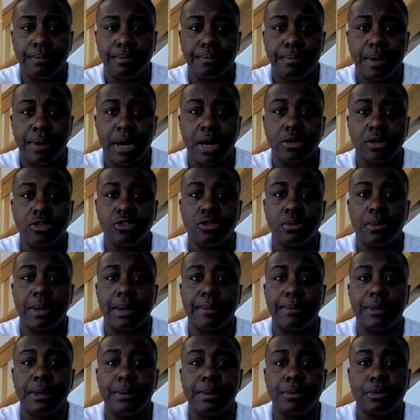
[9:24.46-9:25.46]
power to my
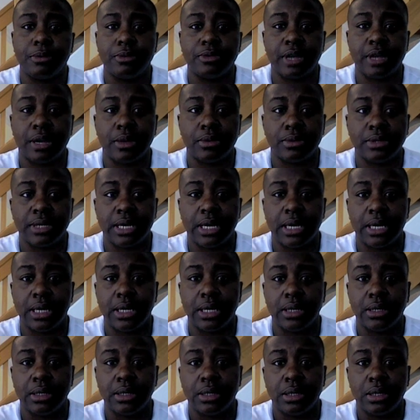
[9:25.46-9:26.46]
peoples out
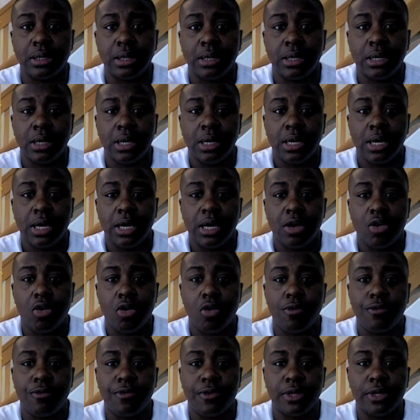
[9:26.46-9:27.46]
there, and
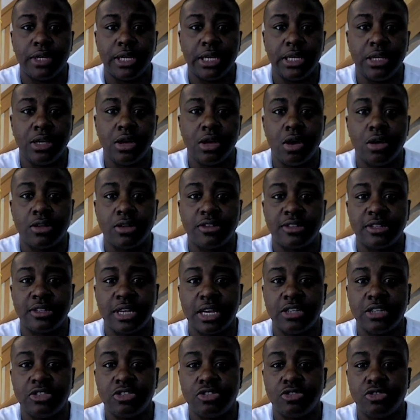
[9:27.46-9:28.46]
hopefully y'all
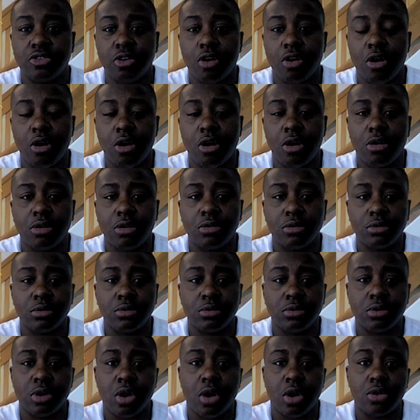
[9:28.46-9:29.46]
stay strong.
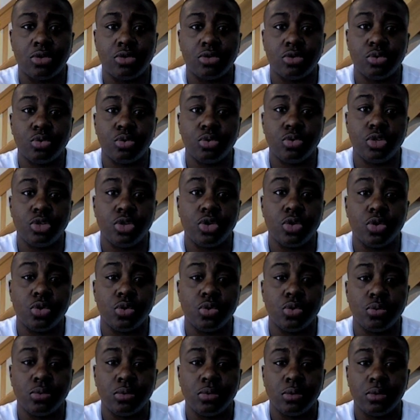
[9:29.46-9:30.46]
Y'all do
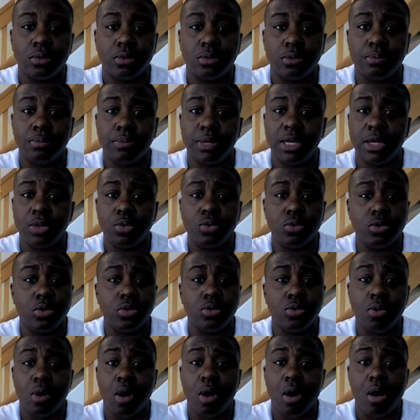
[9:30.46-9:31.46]
you, be who
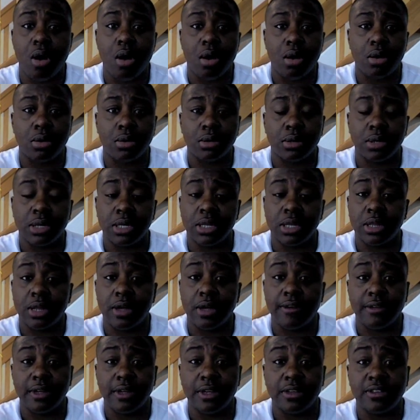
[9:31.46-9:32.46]
you are, and
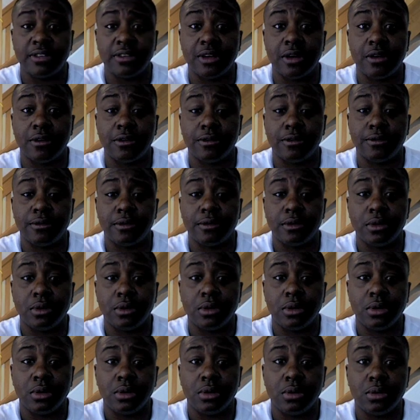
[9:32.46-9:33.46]
love yourself.
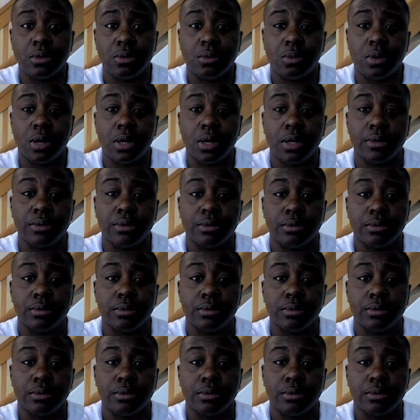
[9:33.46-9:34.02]
One.